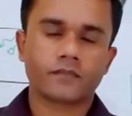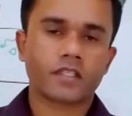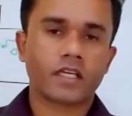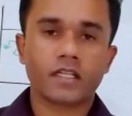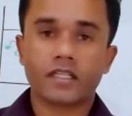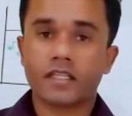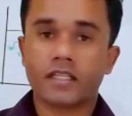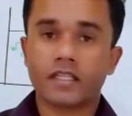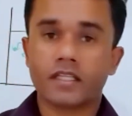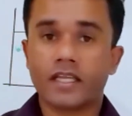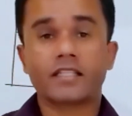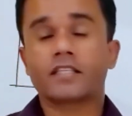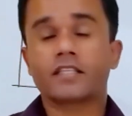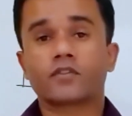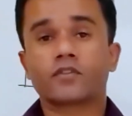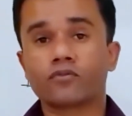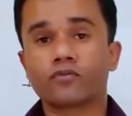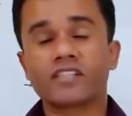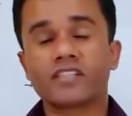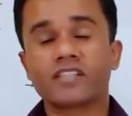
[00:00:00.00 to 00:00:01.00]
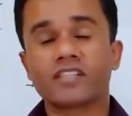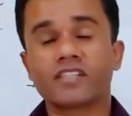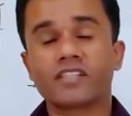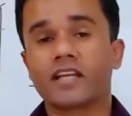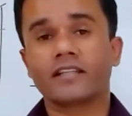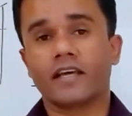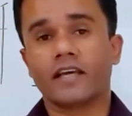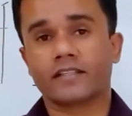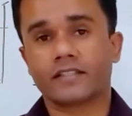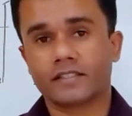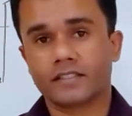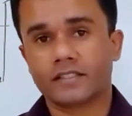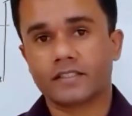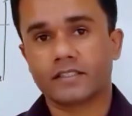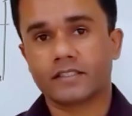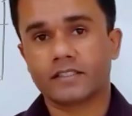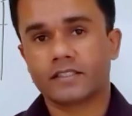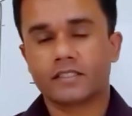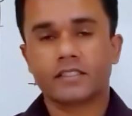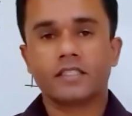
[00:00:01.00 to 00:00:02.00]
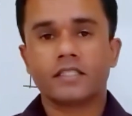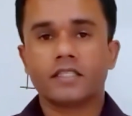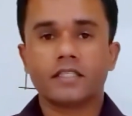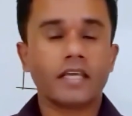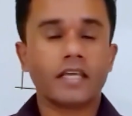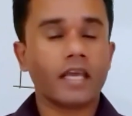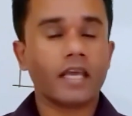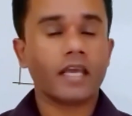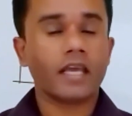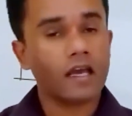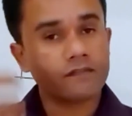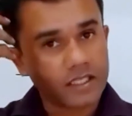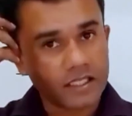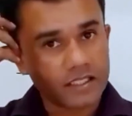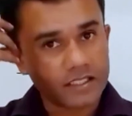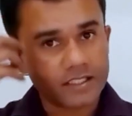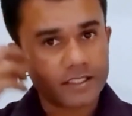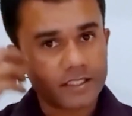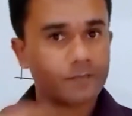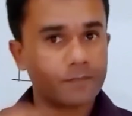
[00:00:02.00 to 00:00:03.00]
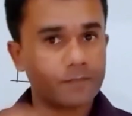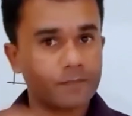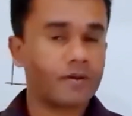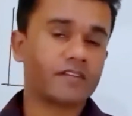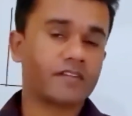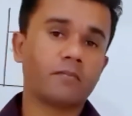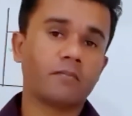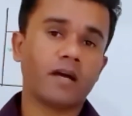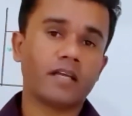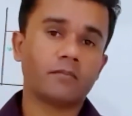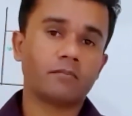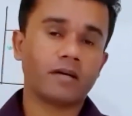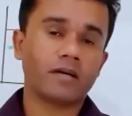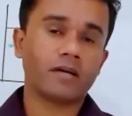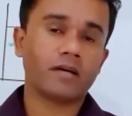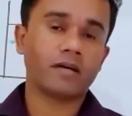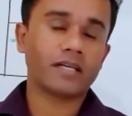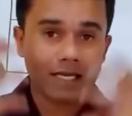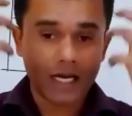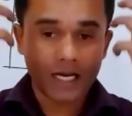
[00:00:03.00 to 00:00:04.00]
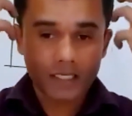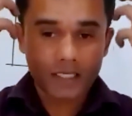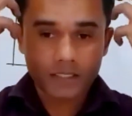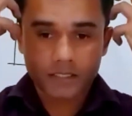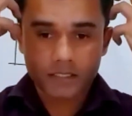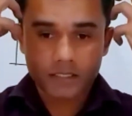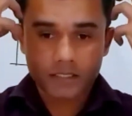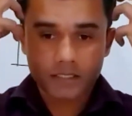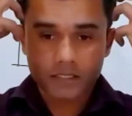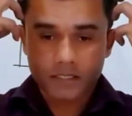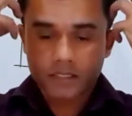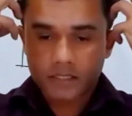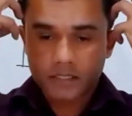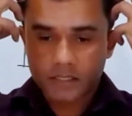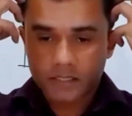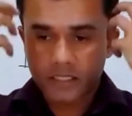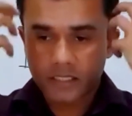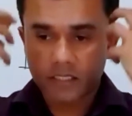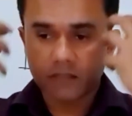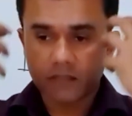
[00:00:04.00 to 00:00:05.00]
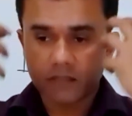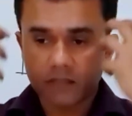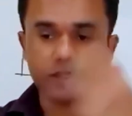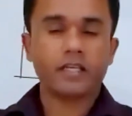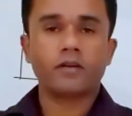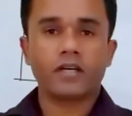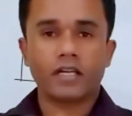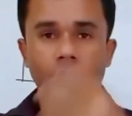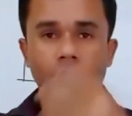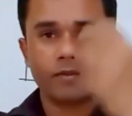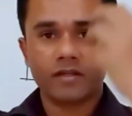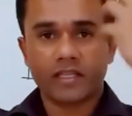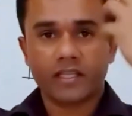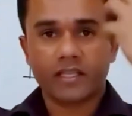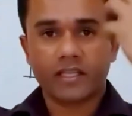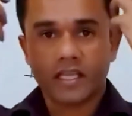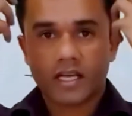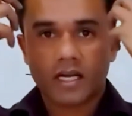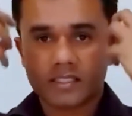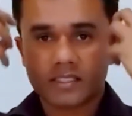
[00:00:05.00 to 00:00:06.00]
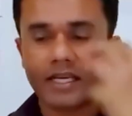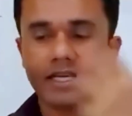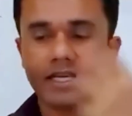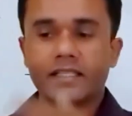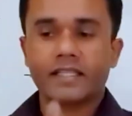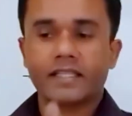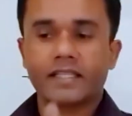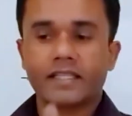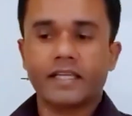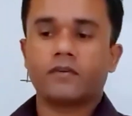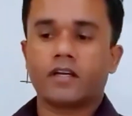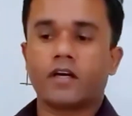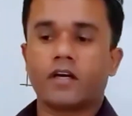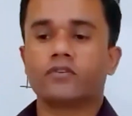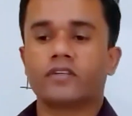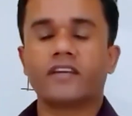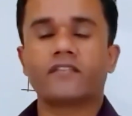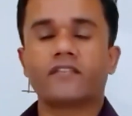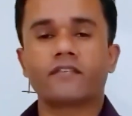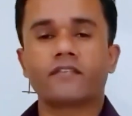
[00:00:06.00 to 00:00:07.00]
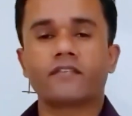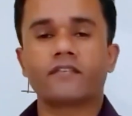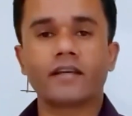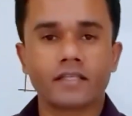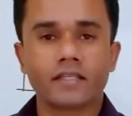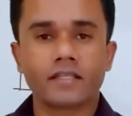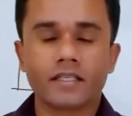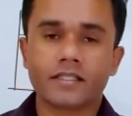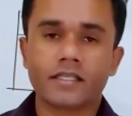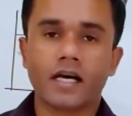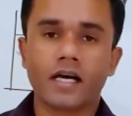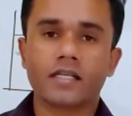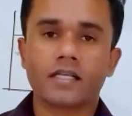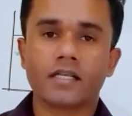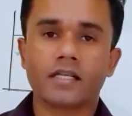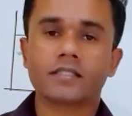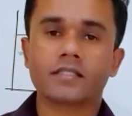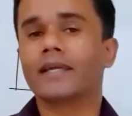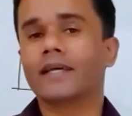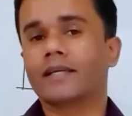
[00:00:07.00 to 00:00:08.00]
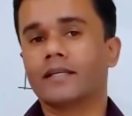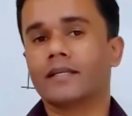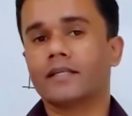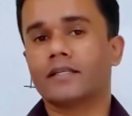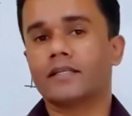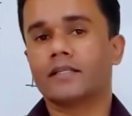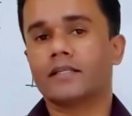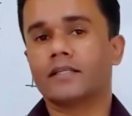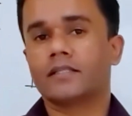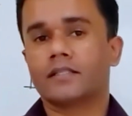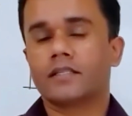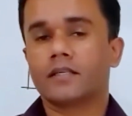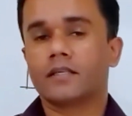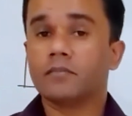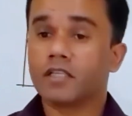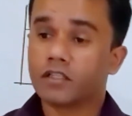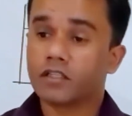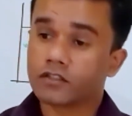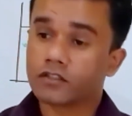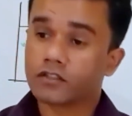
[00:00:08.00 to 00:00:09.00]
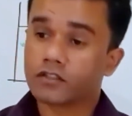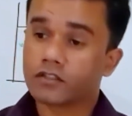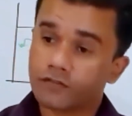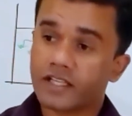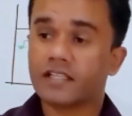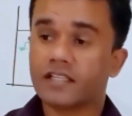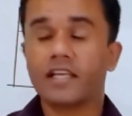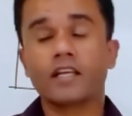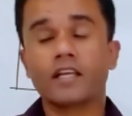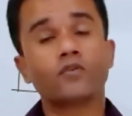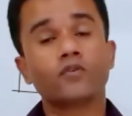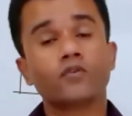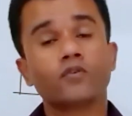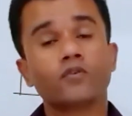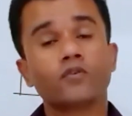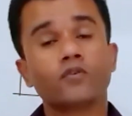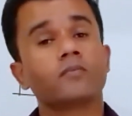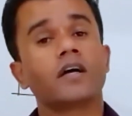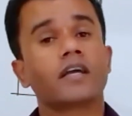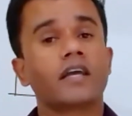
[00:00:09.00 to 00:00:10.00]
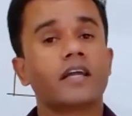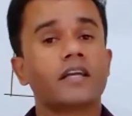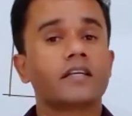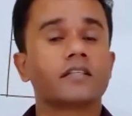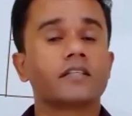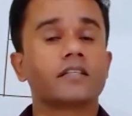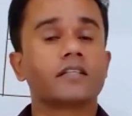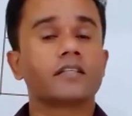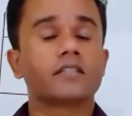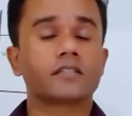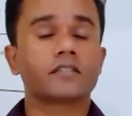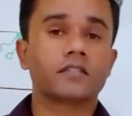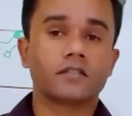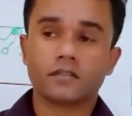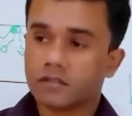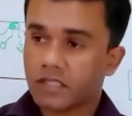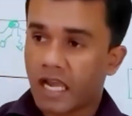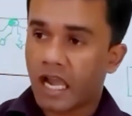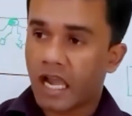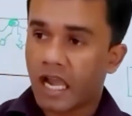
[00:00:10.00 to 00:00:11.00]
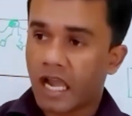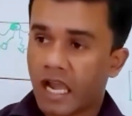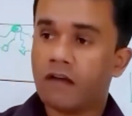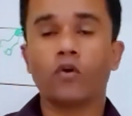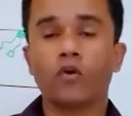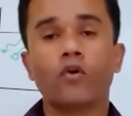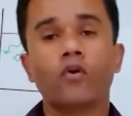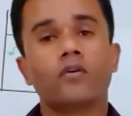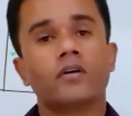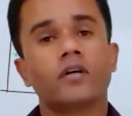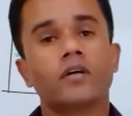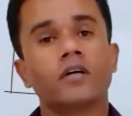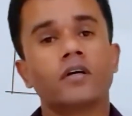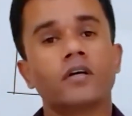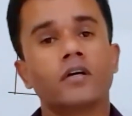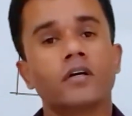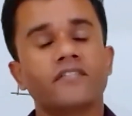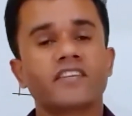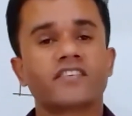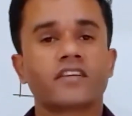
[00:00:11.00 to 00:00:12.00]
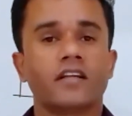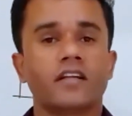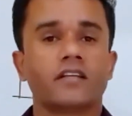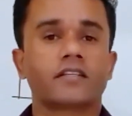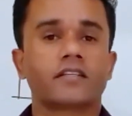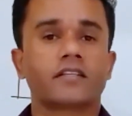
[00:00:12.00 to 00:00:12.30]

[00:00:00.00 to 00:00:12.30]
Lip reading: There are some students like that. They have the concept in their mind, but they can't deliver that one. I mean, they can't take that one out and write the answer correctly. Because of that, they lose mark and have low result.